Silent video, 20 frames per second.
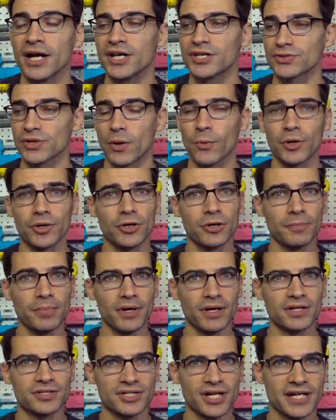So I want to
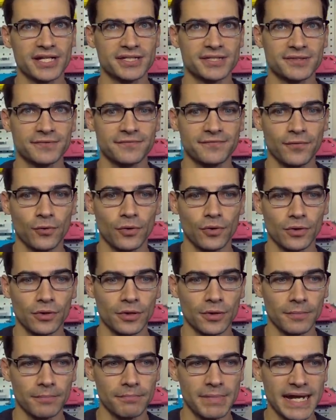apologize
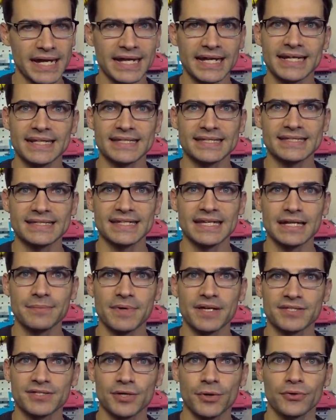for making it
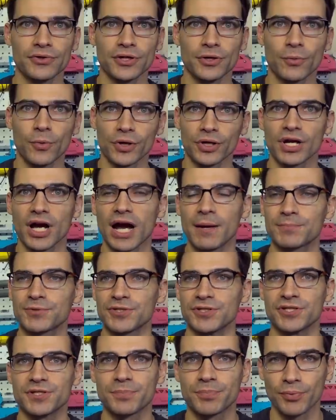seem as though there weren't
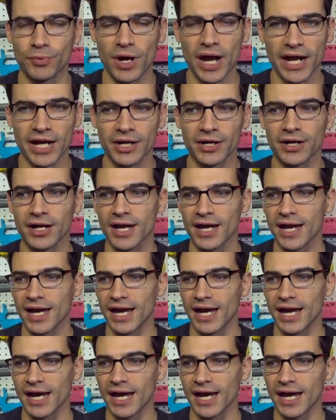options prior.